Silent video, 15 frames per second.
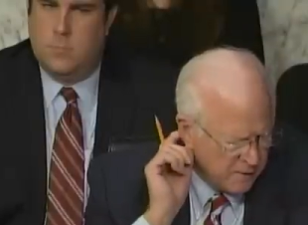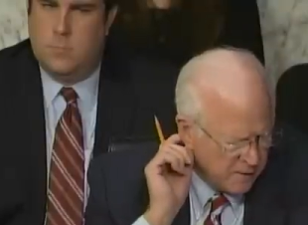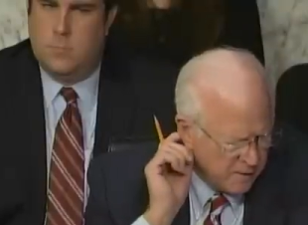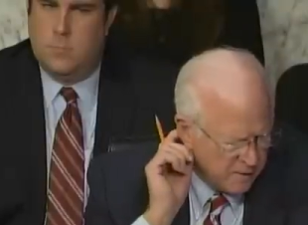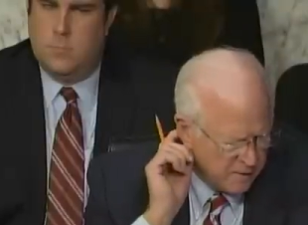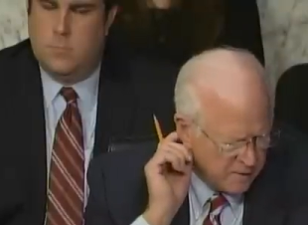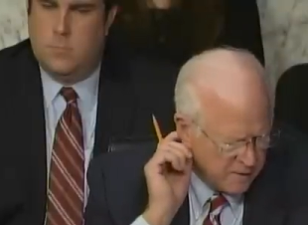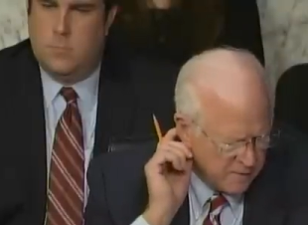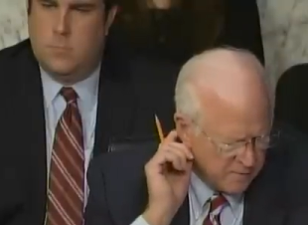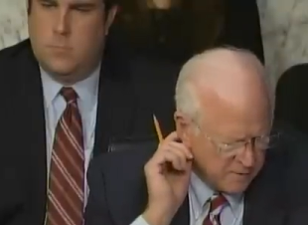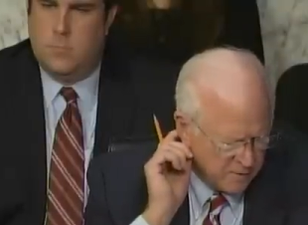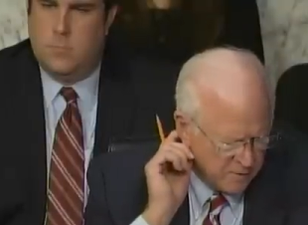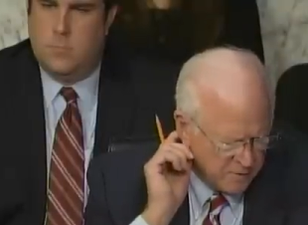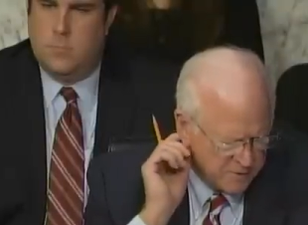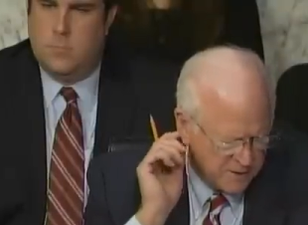Speaker 1: Uh,
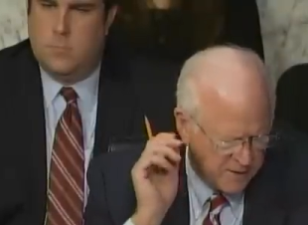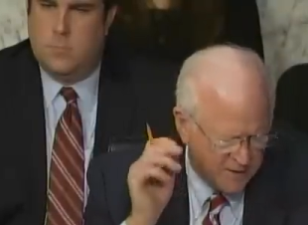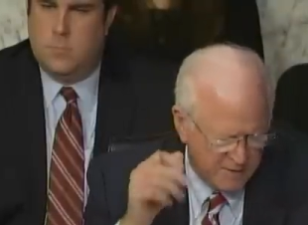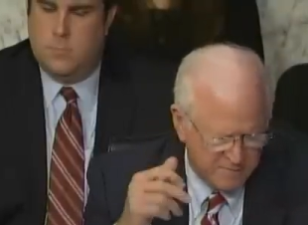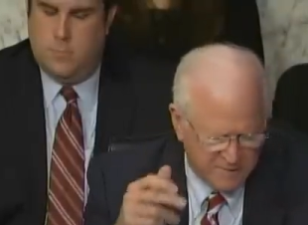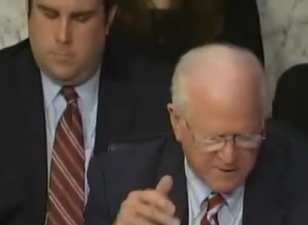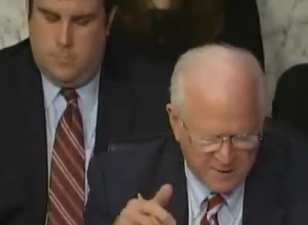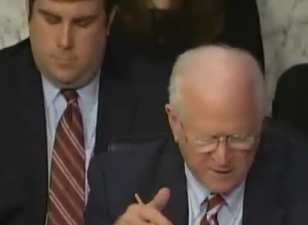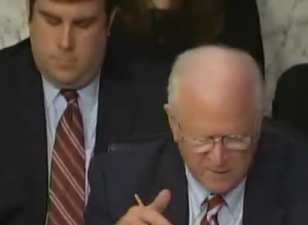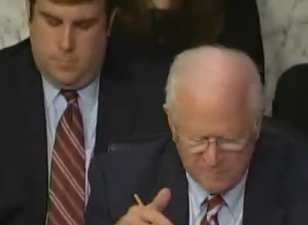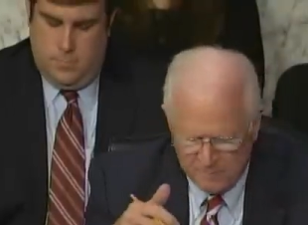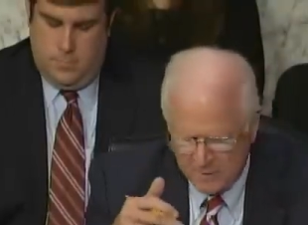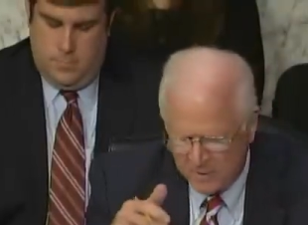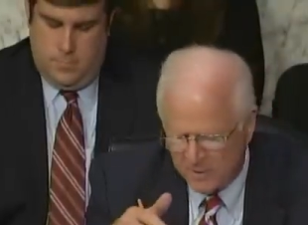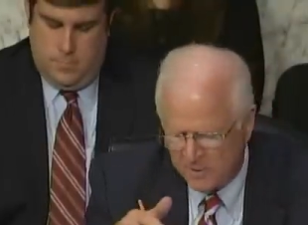Governor Corzine, if
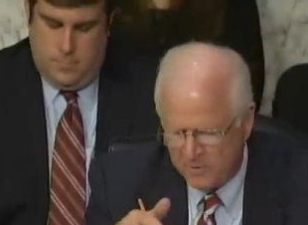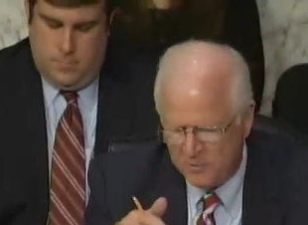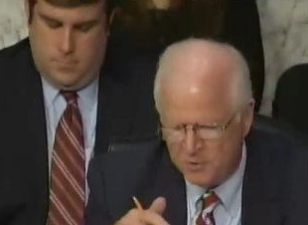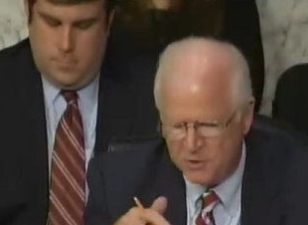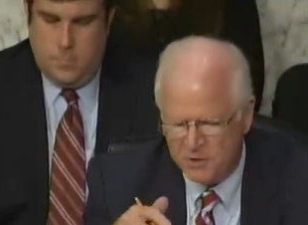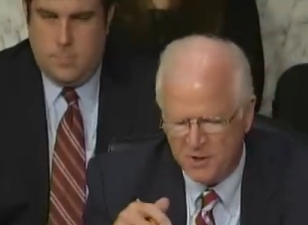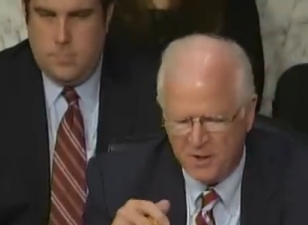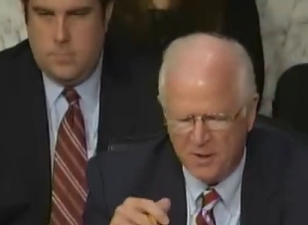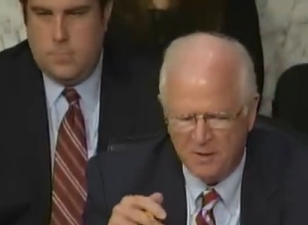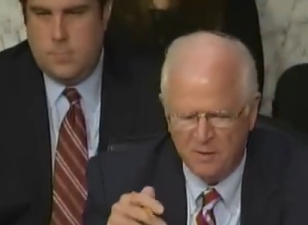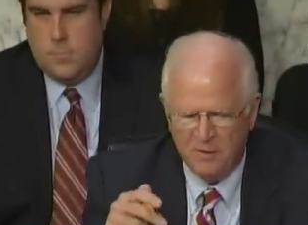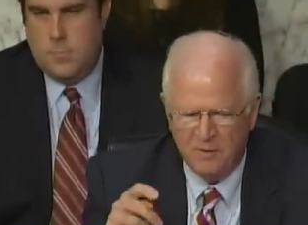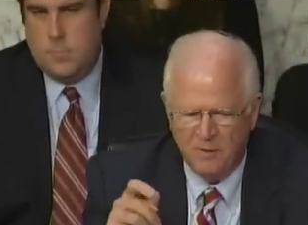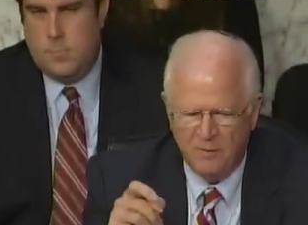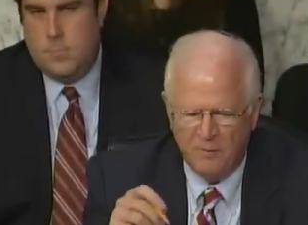I
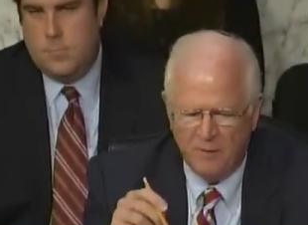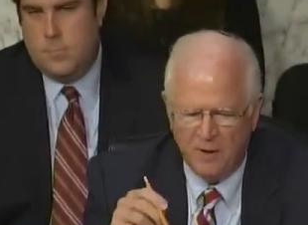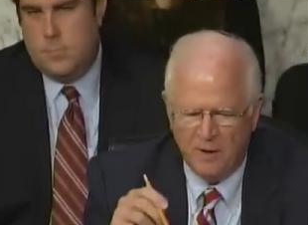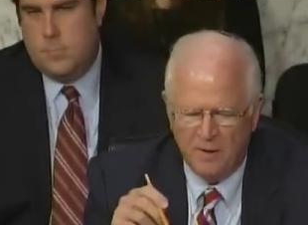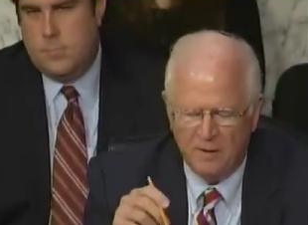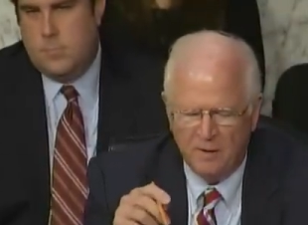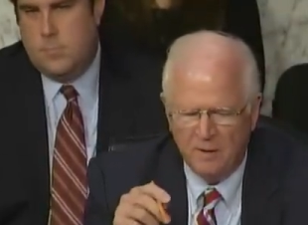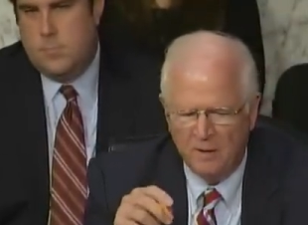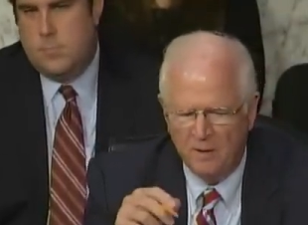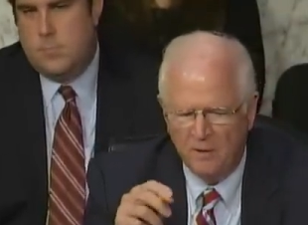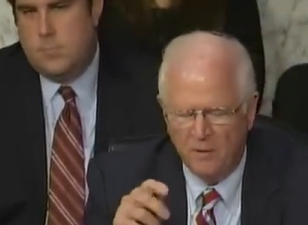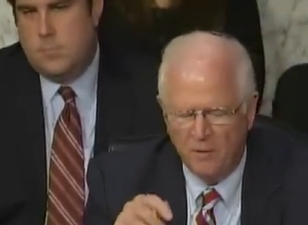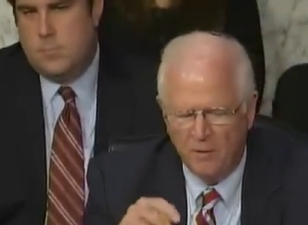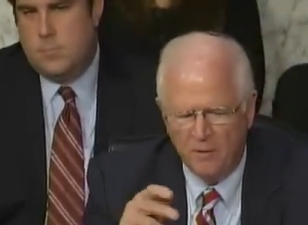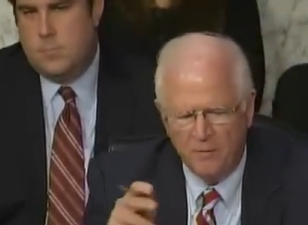understand it correct,
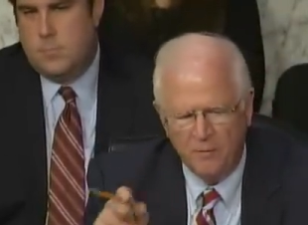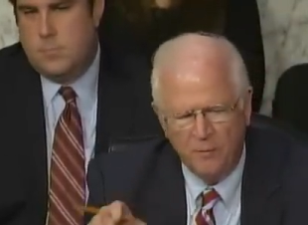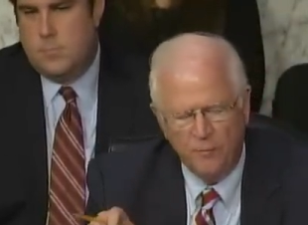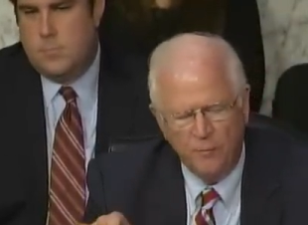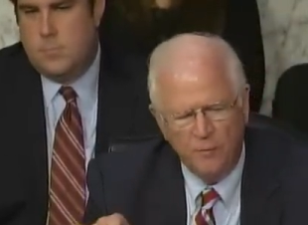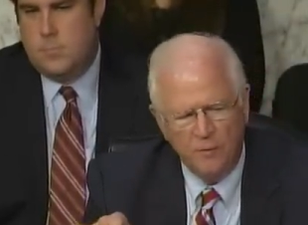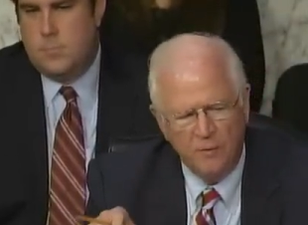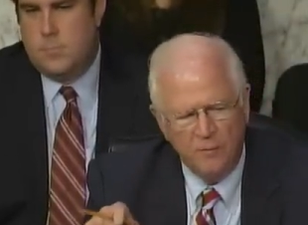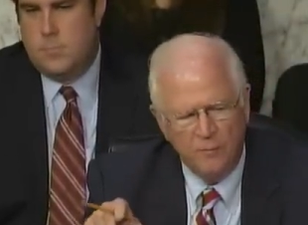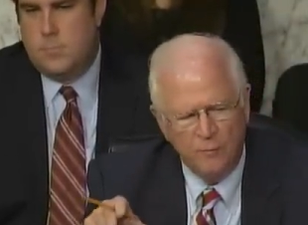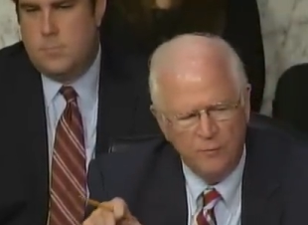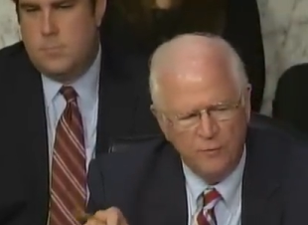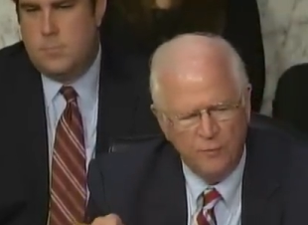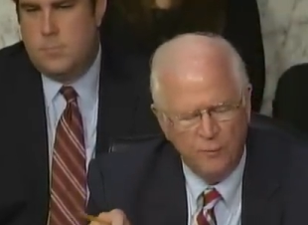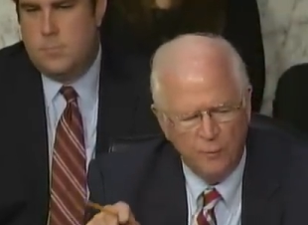in order to
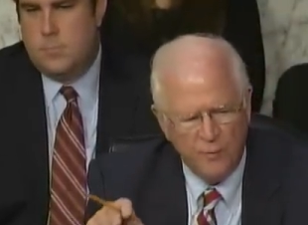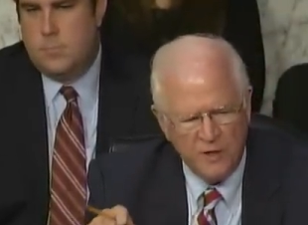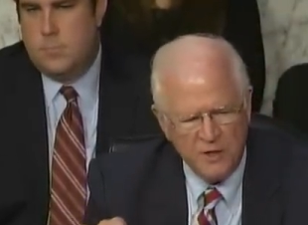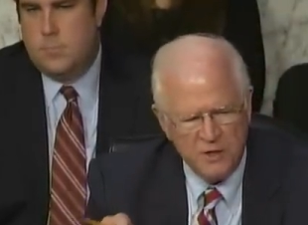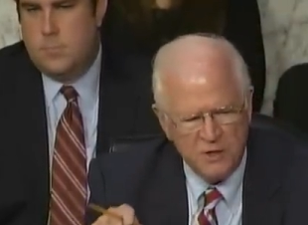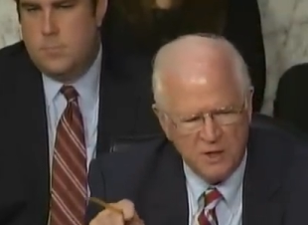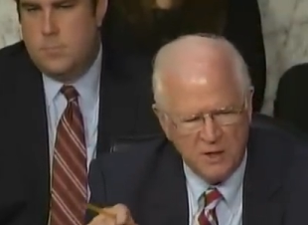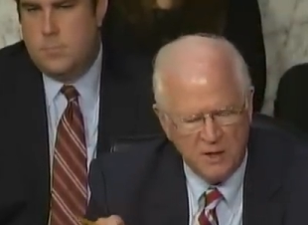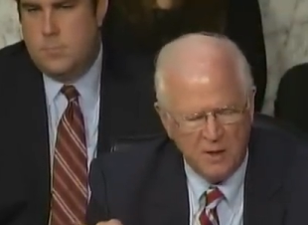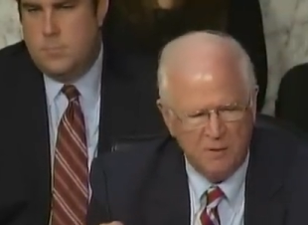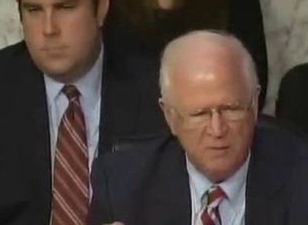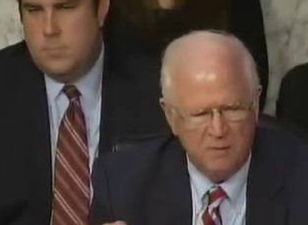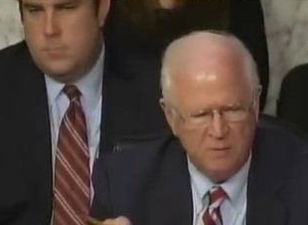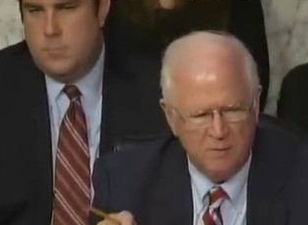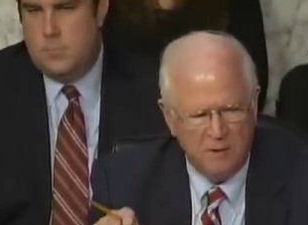to reach
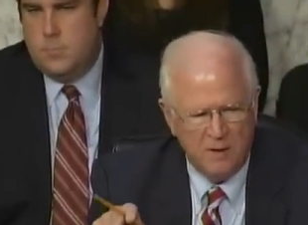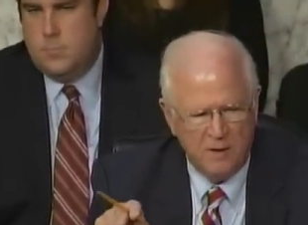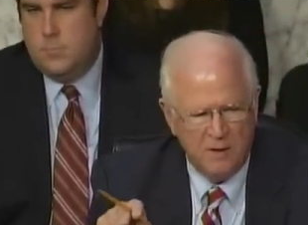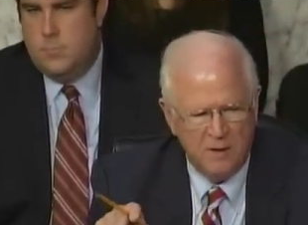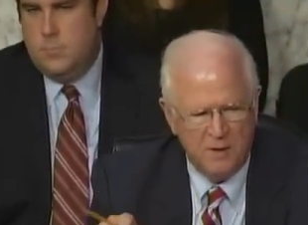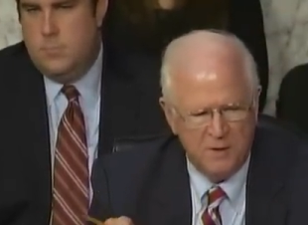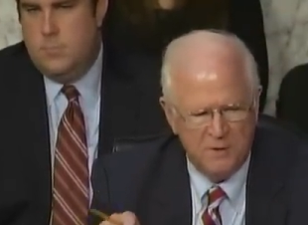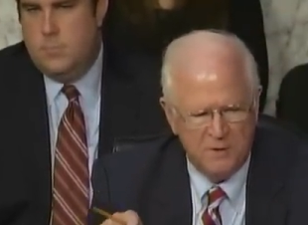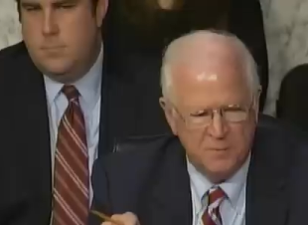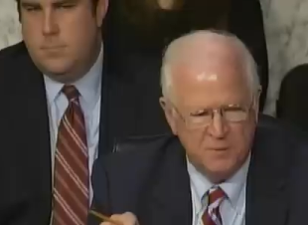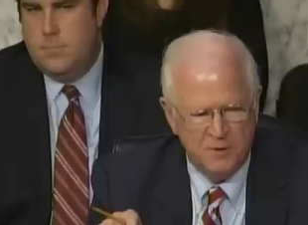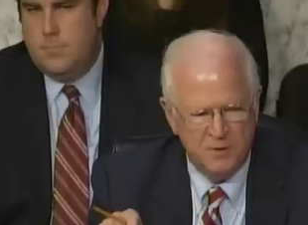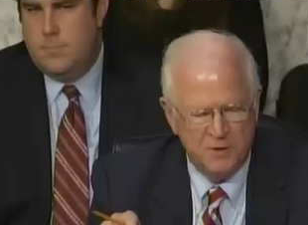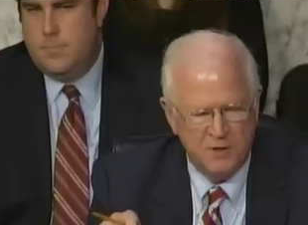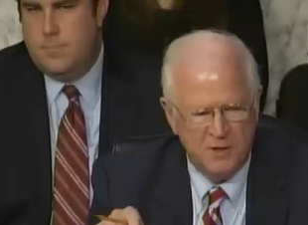into a
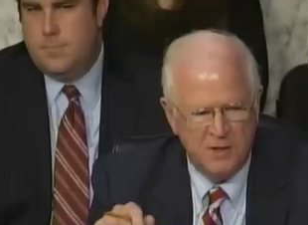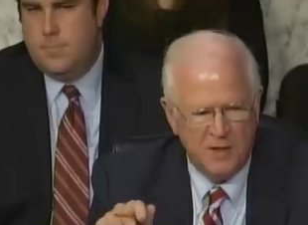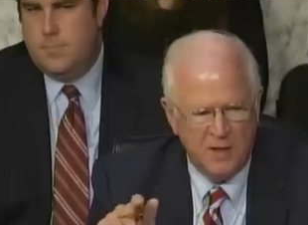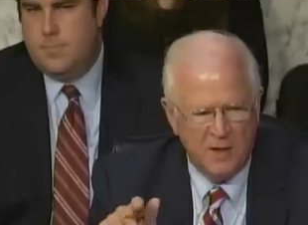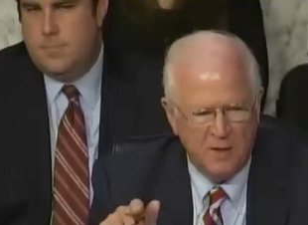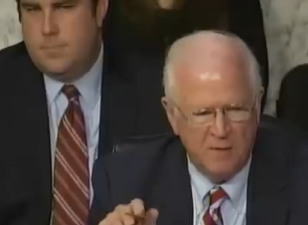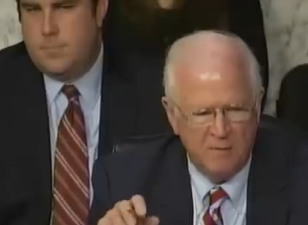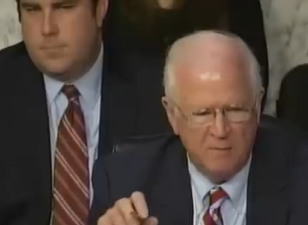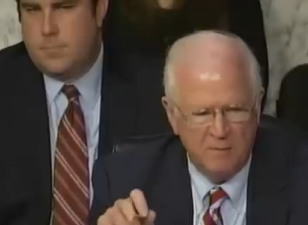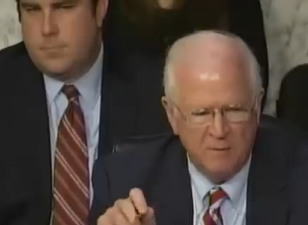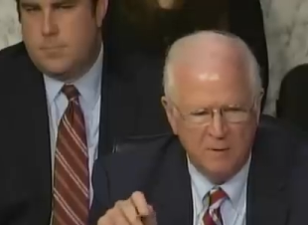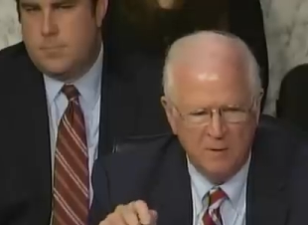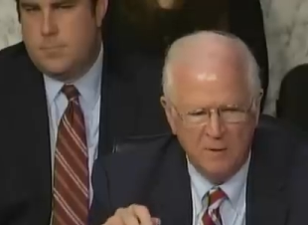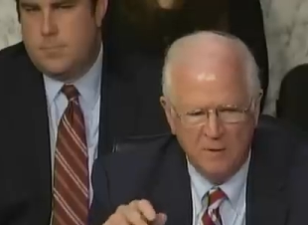customer's account